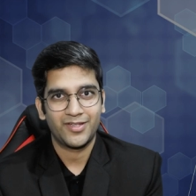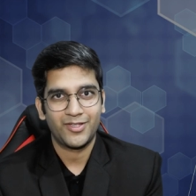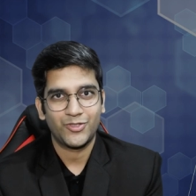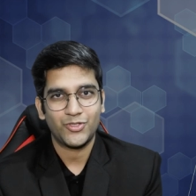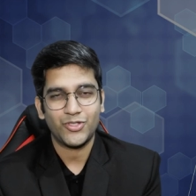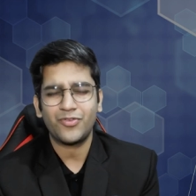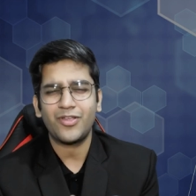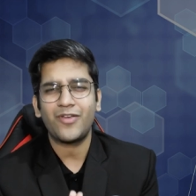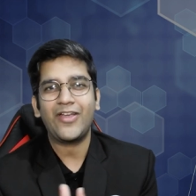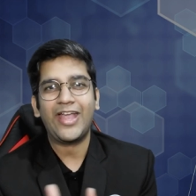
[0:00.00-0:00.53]
So
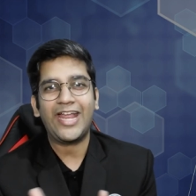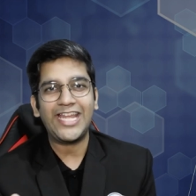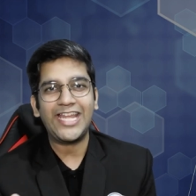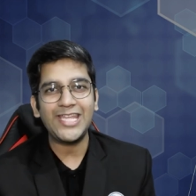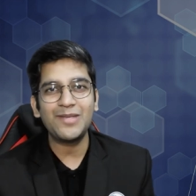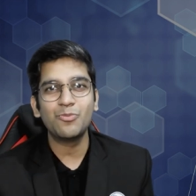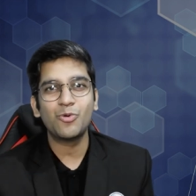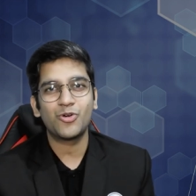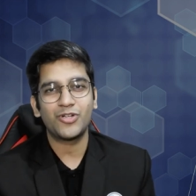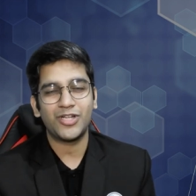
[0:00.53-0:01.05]
if you have
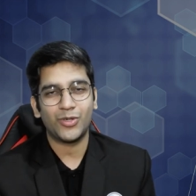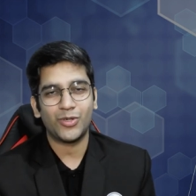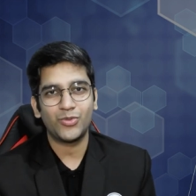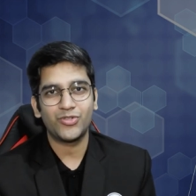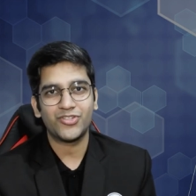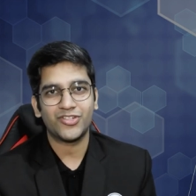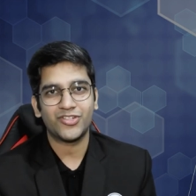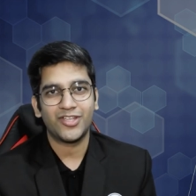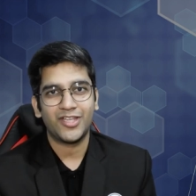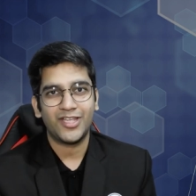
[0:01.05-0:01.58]
any more
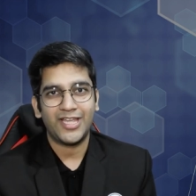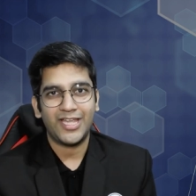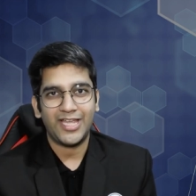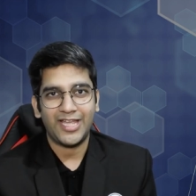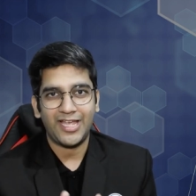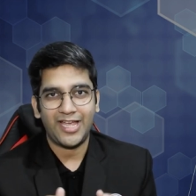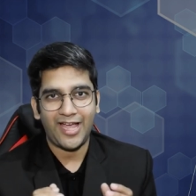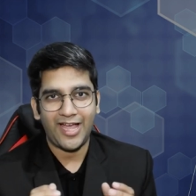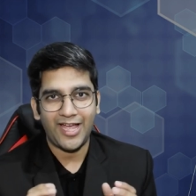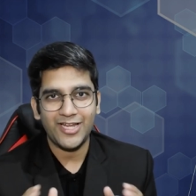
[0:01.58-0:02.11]
doubts,
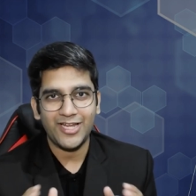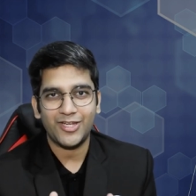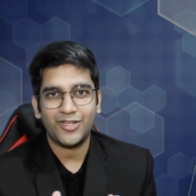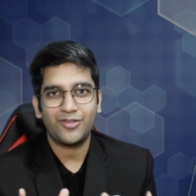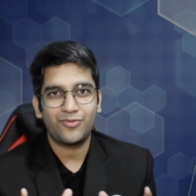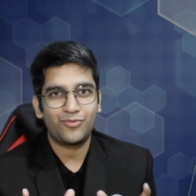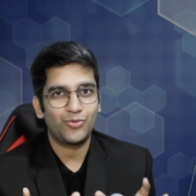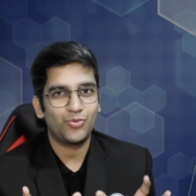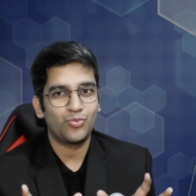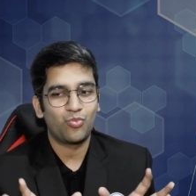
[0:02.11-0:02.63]
and
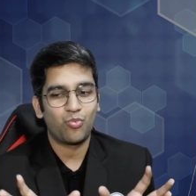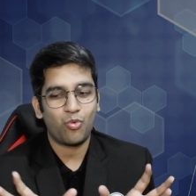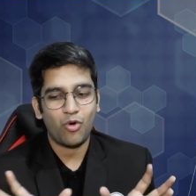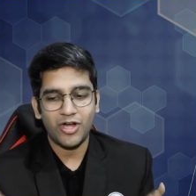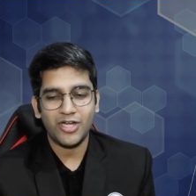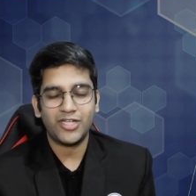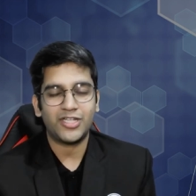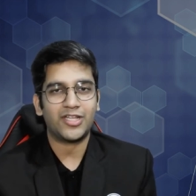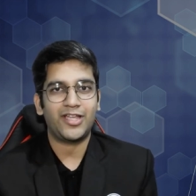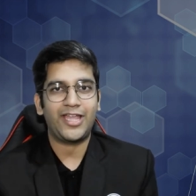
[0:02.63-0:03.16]
if you
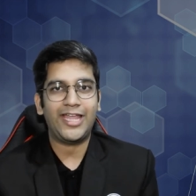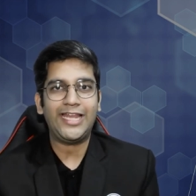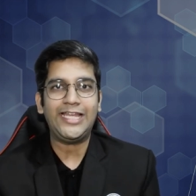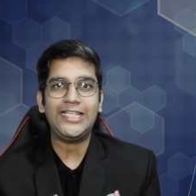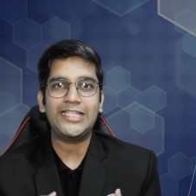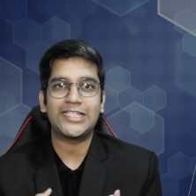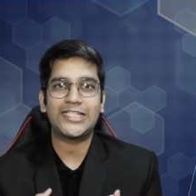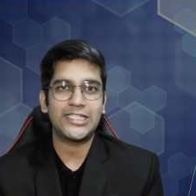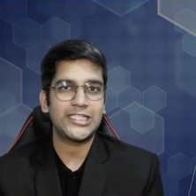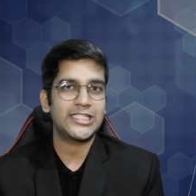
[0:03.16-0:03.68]
want any
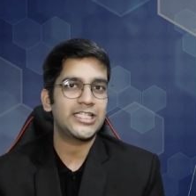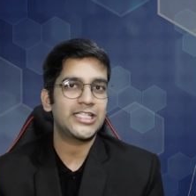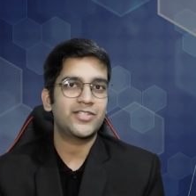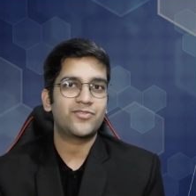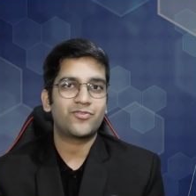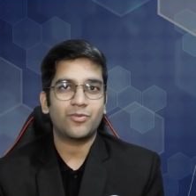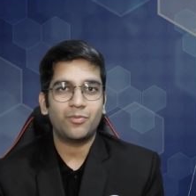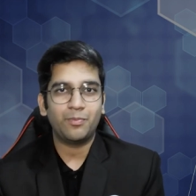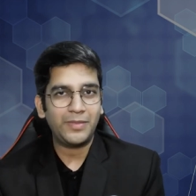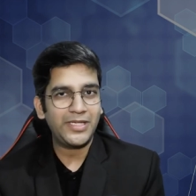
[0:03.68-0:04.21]
suggestions
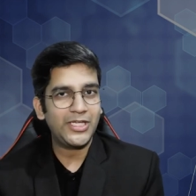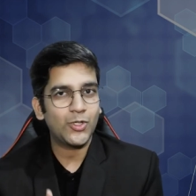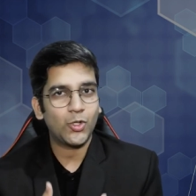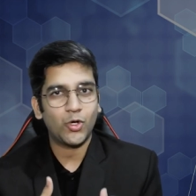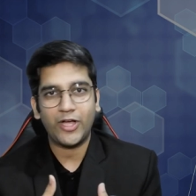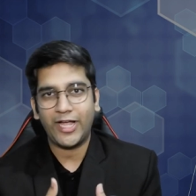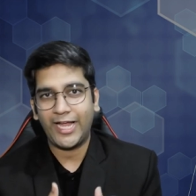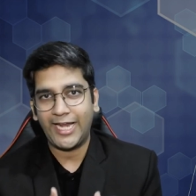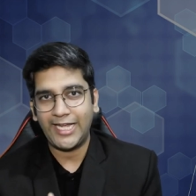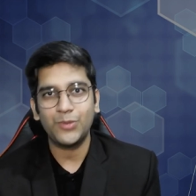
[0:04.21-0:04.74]
from me
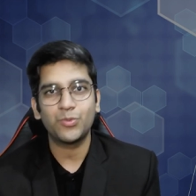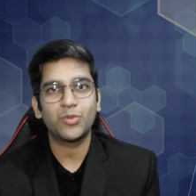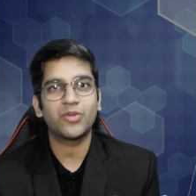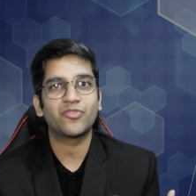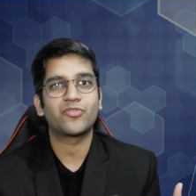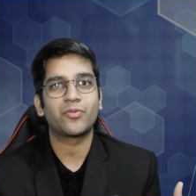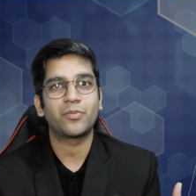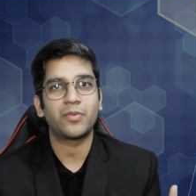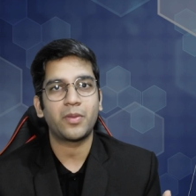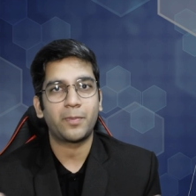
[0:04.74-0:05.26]
or anyone
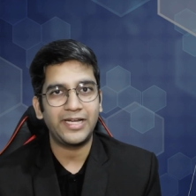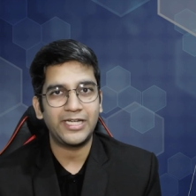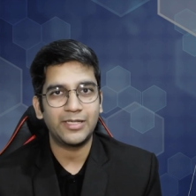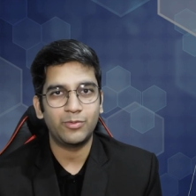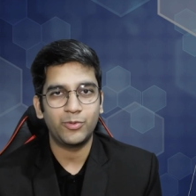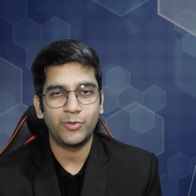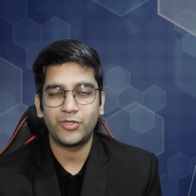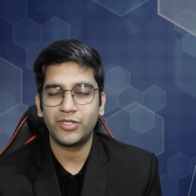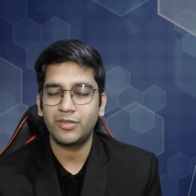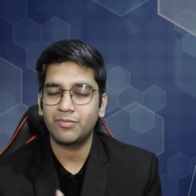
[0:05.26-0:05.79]
from the
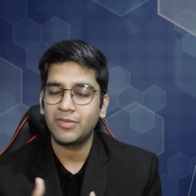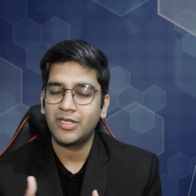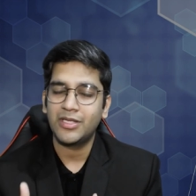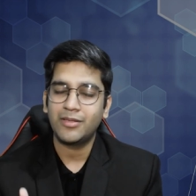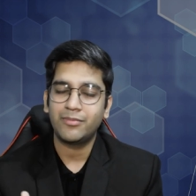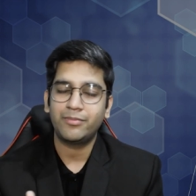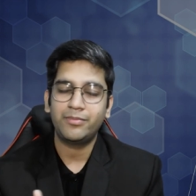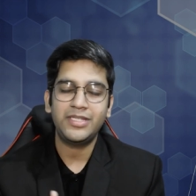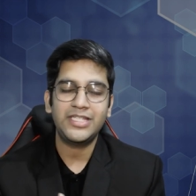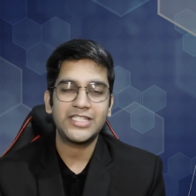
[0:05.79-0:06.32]
team,
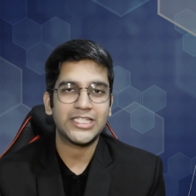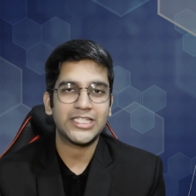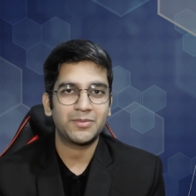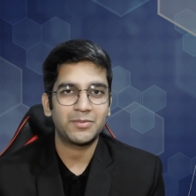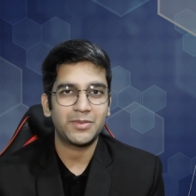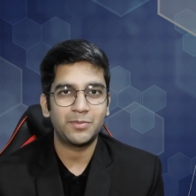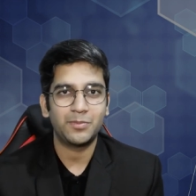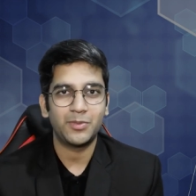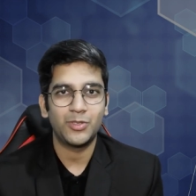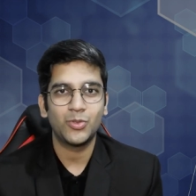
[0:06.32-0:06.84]
please
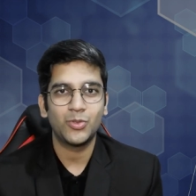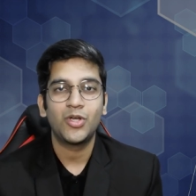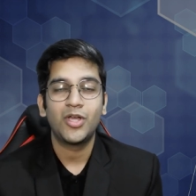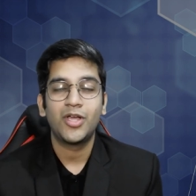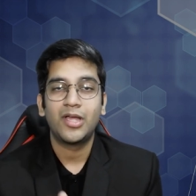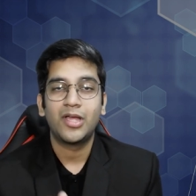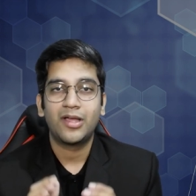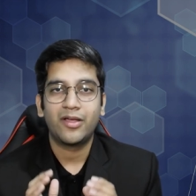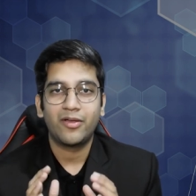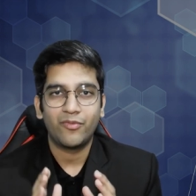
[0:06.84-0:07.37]
comment below.
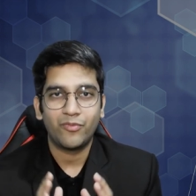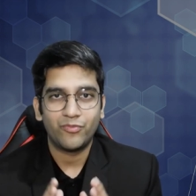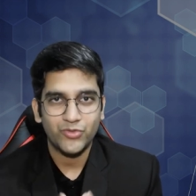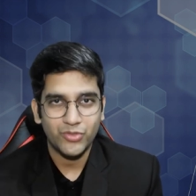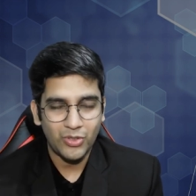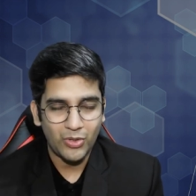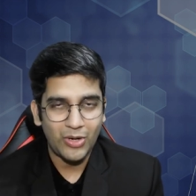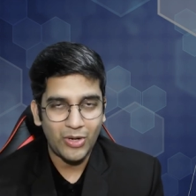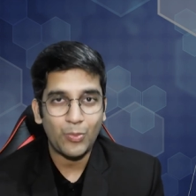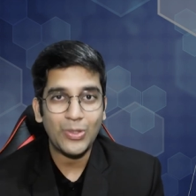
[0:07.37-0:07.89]

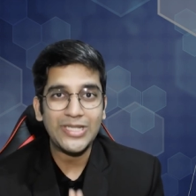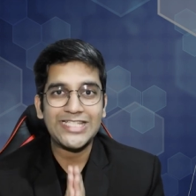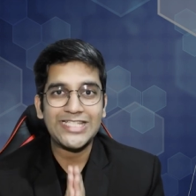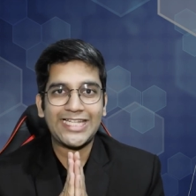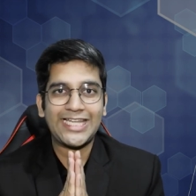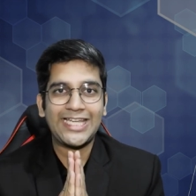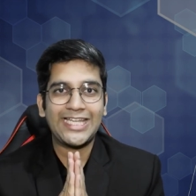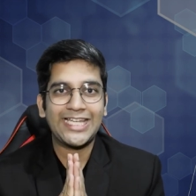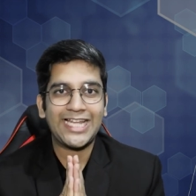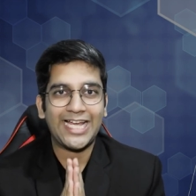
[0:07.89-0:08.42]
So once
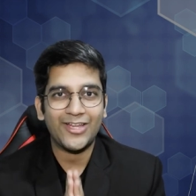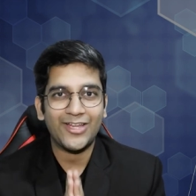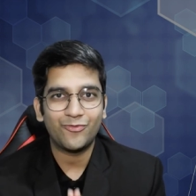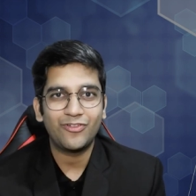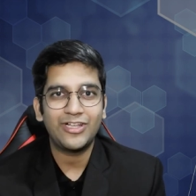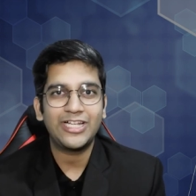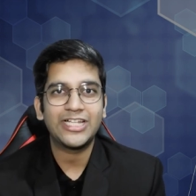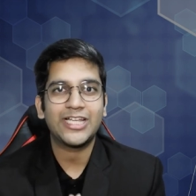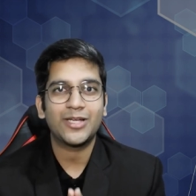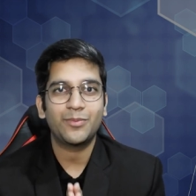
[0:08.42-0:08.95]
again, I
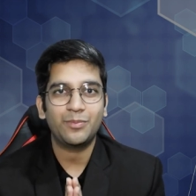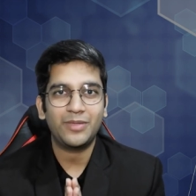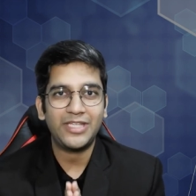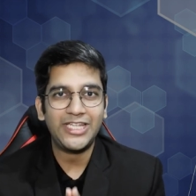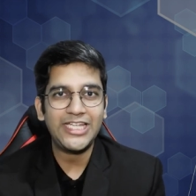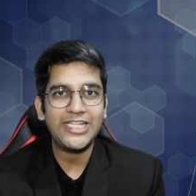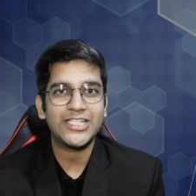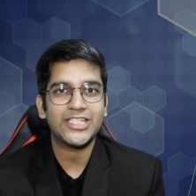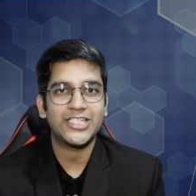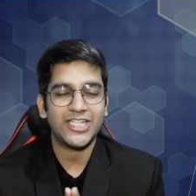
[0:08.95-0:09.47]
welcome
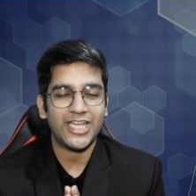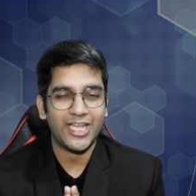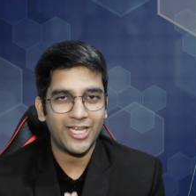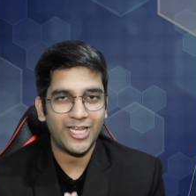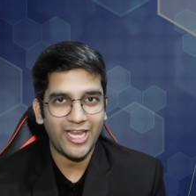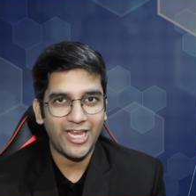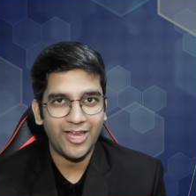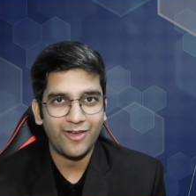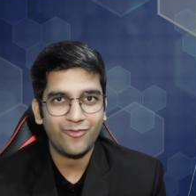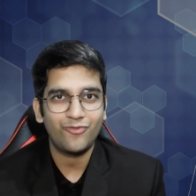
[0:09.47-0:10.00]
each
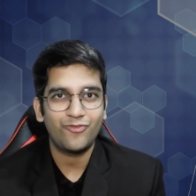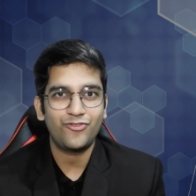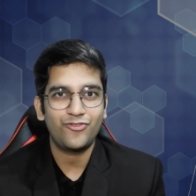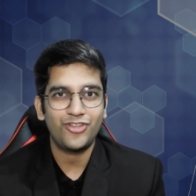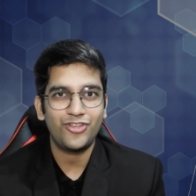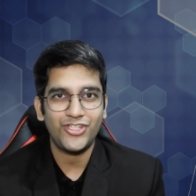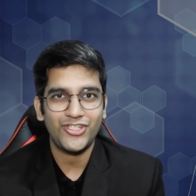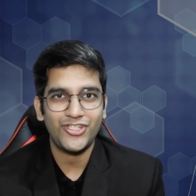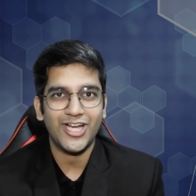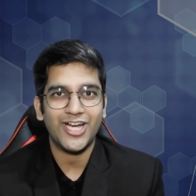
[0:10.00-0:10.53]
and
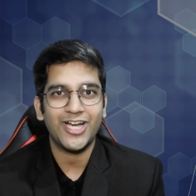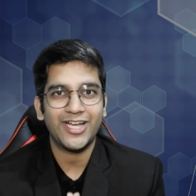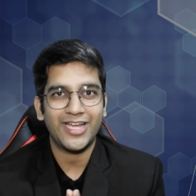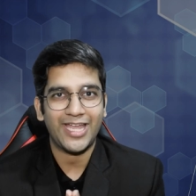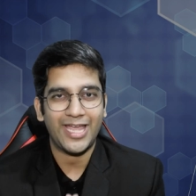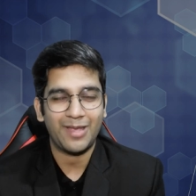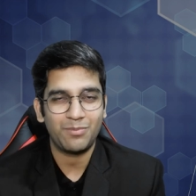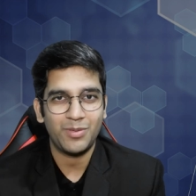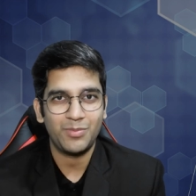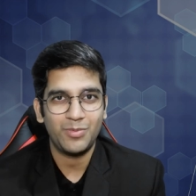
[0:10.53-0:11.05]
every young
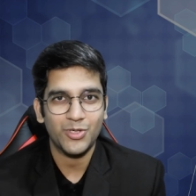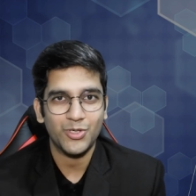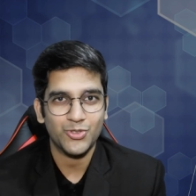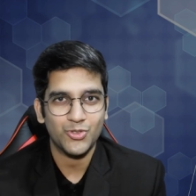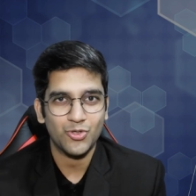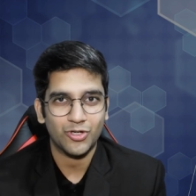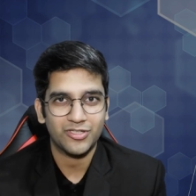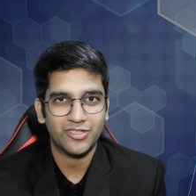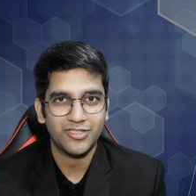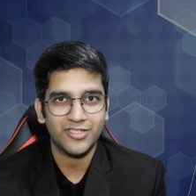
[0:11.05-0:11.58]
MBBS
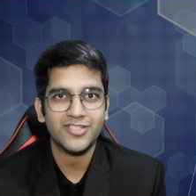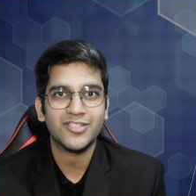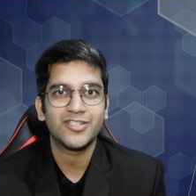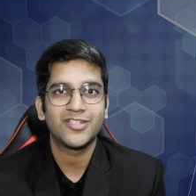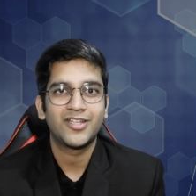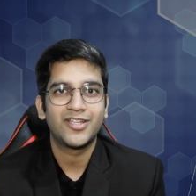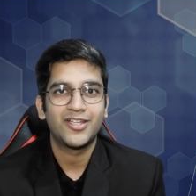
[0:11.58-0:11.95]
doctors